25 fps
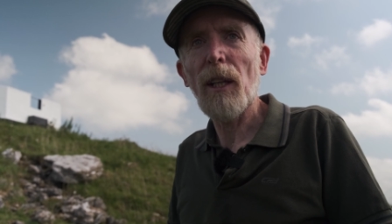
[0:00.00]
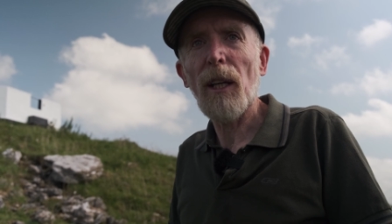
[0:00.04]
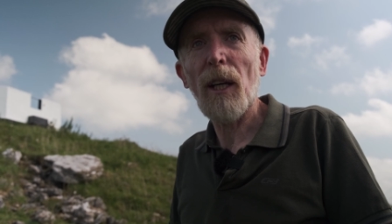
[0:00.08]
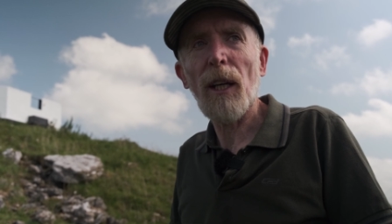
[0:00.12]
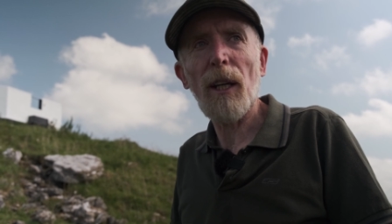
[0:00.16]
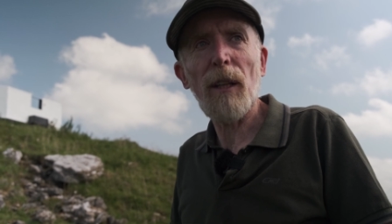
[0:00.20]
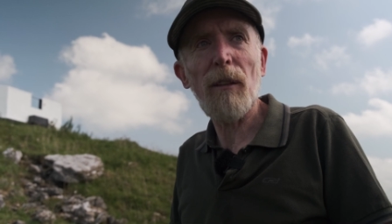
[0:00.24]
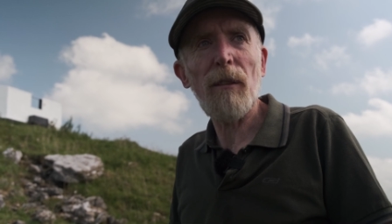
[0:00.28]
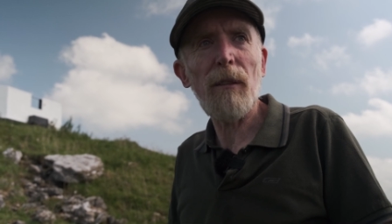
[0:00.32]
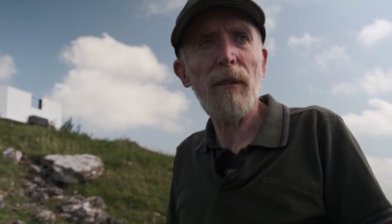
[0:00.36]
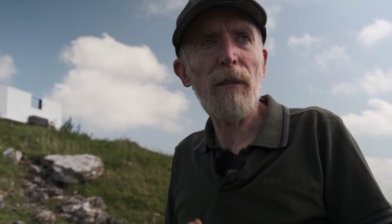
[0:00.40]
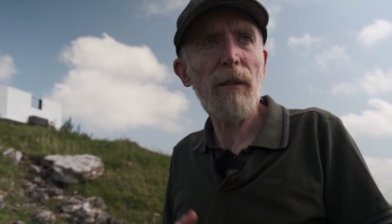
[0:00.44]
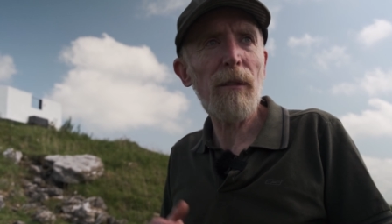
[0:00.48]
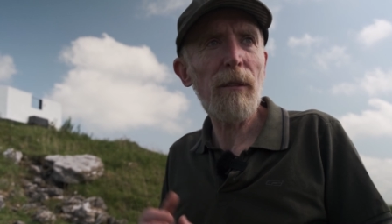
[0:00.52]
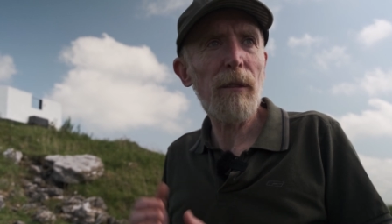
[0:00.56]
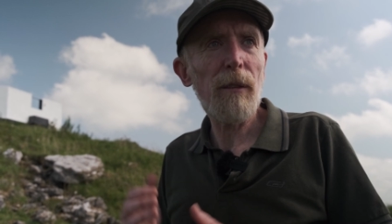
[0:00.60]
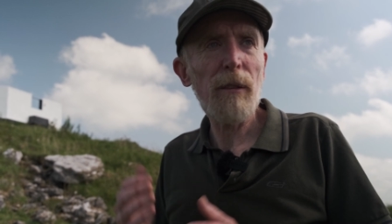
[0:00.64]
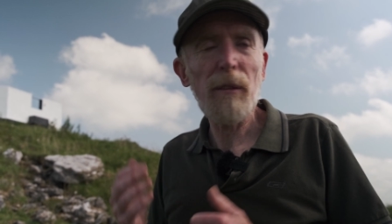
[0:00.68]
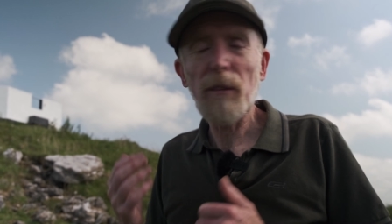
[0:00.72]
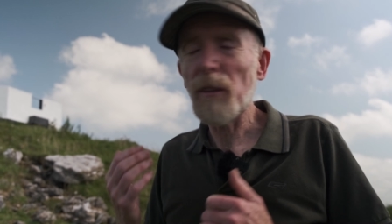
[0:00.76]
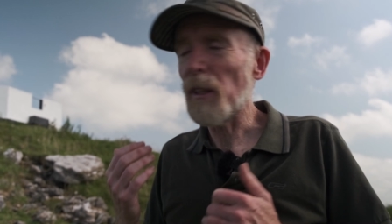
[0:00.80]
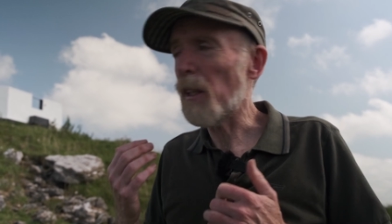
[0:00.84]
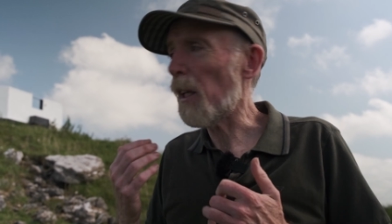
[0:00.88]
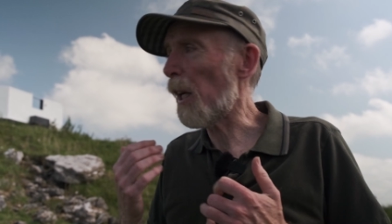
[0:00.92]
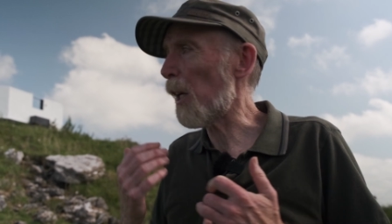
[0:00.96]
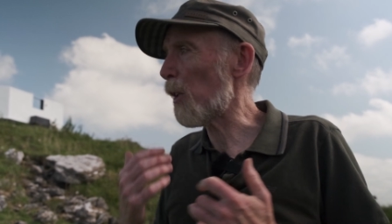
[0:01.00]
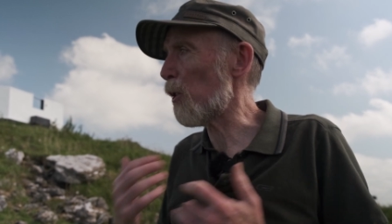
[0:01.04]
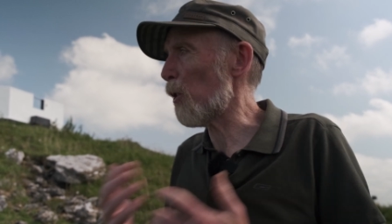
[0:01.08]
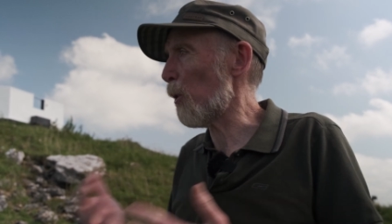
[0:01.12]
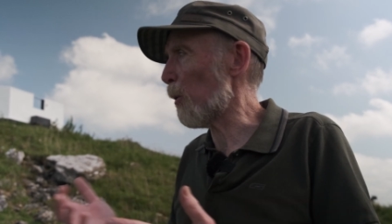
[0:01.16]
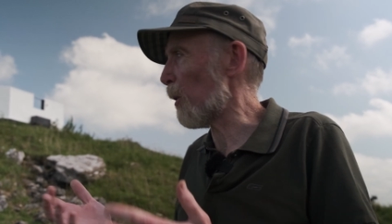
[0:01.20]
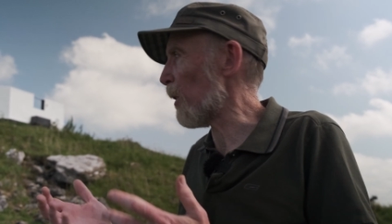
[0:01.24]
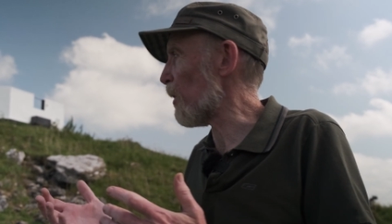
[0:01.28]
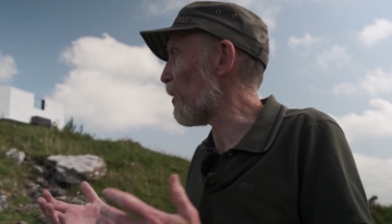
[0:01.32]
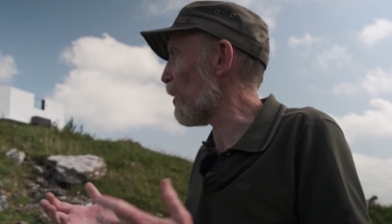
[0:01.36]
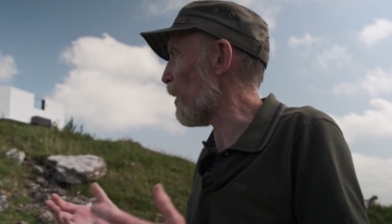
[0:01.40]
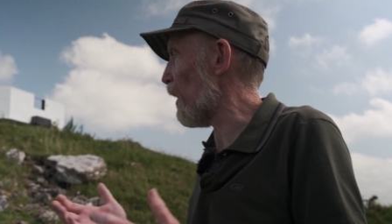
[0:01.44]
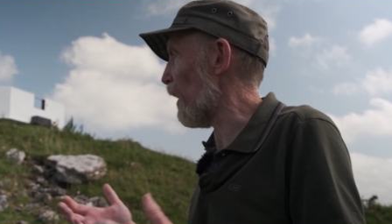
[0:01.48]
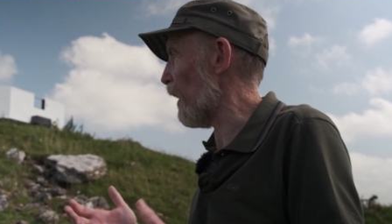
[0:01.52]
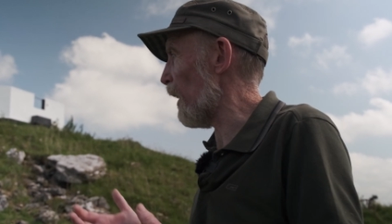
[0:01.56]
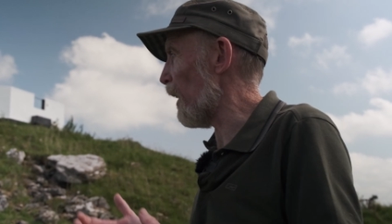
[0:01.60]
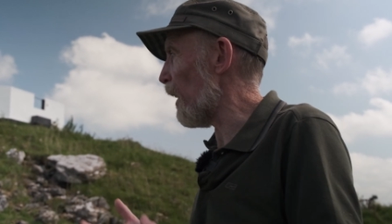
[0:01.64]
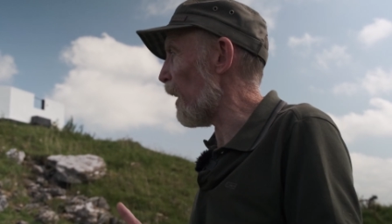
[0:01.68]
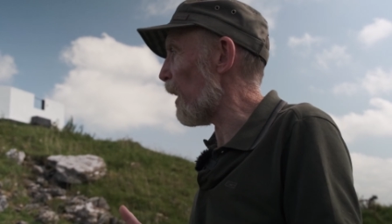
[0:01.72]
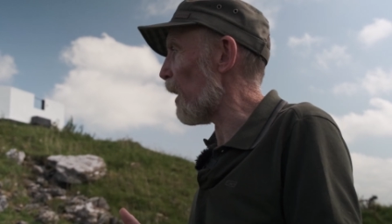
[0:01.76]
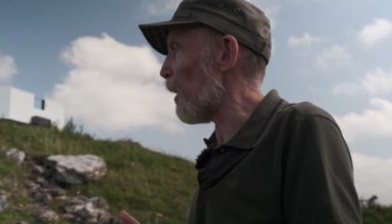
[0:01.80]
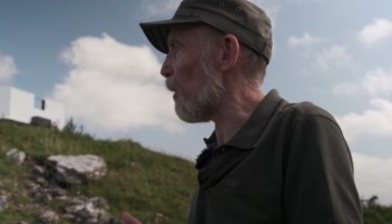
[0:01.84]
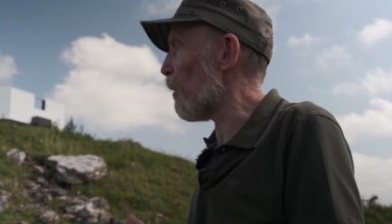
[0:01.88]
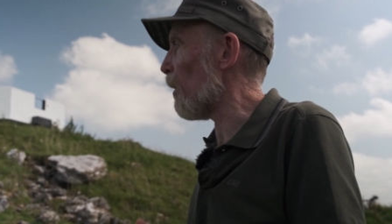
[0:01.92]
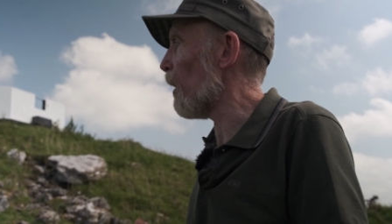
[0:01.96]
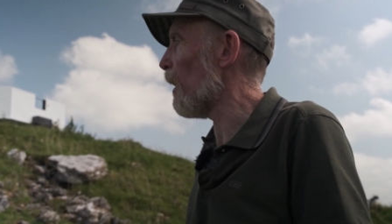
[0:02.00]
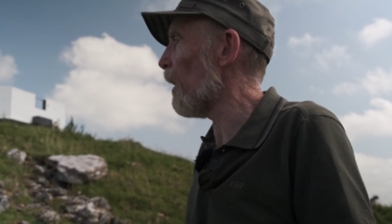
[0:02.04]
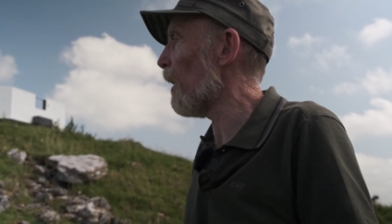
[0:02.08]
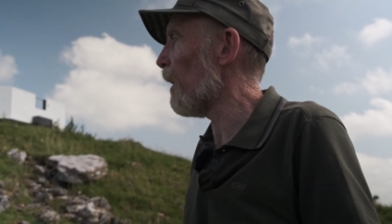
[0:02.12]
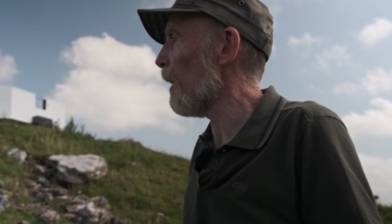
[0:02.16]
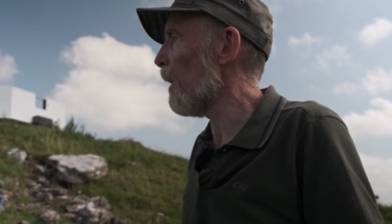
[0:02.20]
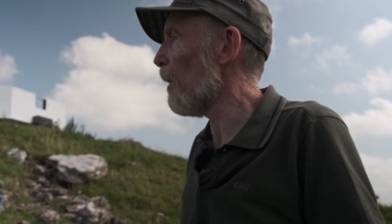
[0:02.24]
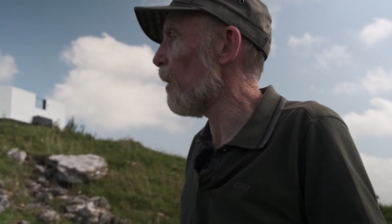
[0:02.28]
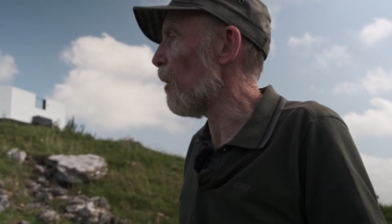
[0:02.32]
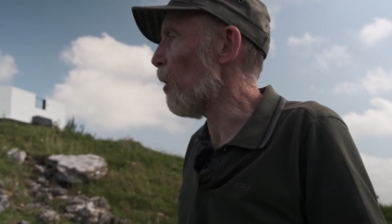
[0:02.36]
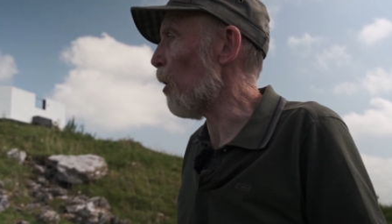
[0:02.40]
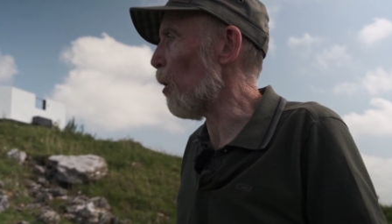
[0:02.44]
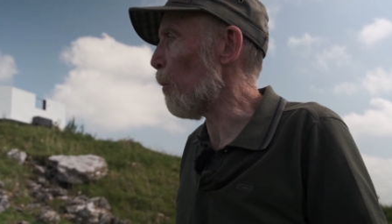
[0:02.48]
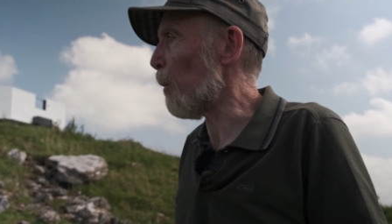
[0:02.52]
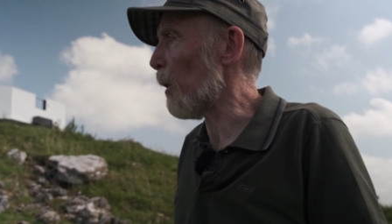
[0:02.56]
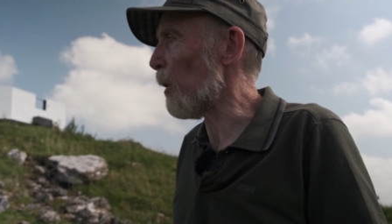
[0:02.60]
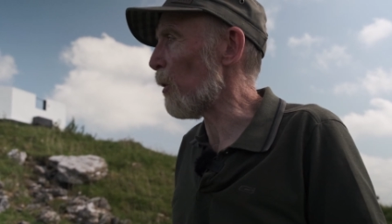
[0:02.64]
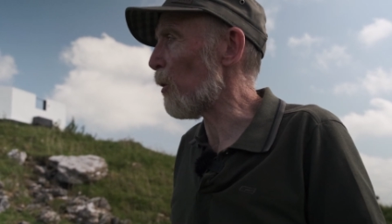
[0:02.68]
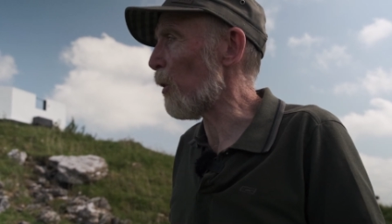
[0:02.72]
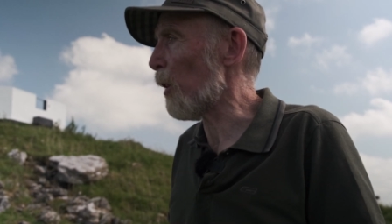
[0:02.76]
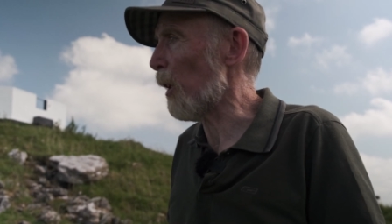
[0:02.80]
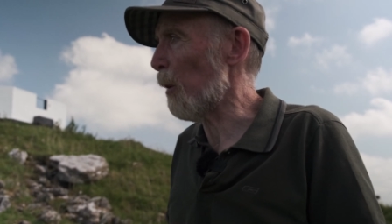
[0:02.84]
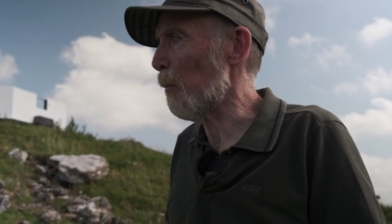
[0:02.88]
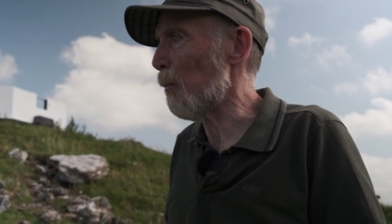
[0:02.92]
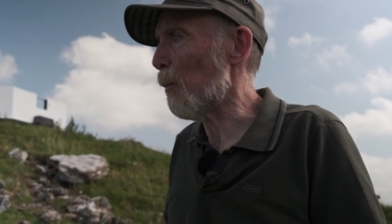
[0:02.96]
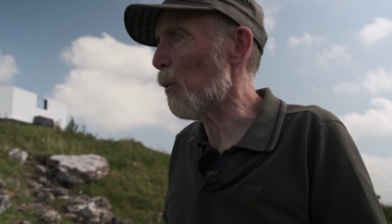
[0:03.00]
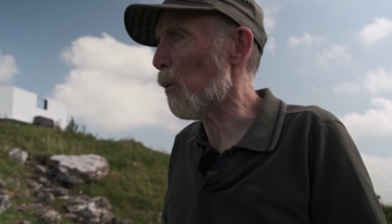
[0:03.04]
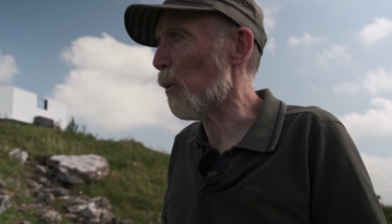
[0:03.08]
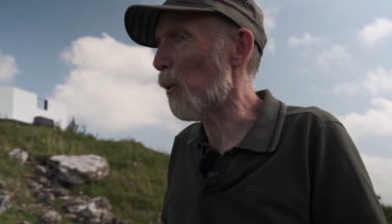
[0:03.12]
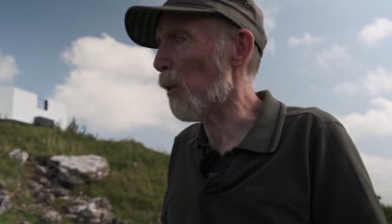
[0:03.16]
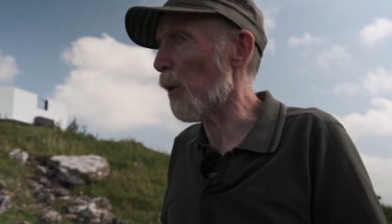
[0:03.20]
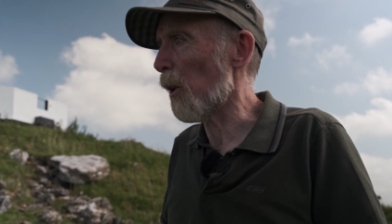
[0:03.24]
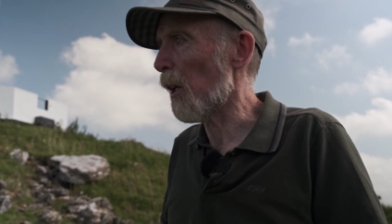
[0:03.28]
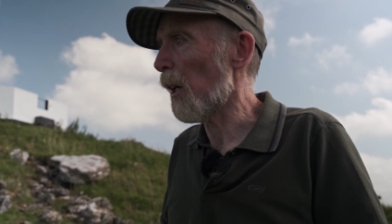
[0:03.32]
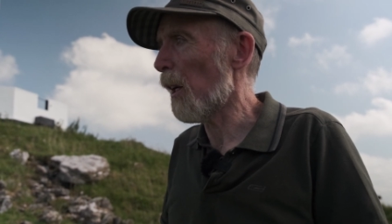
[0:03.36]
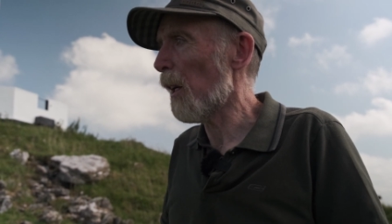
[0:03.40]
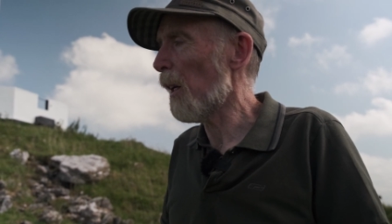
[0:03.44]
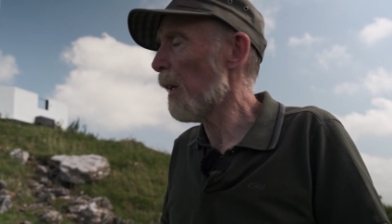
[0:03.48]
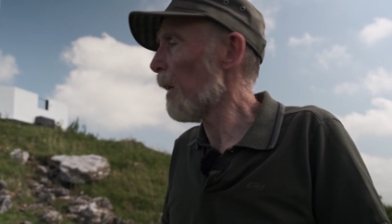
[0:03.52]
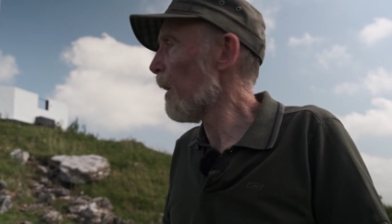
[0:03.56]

And as you can see here up on Sheemore,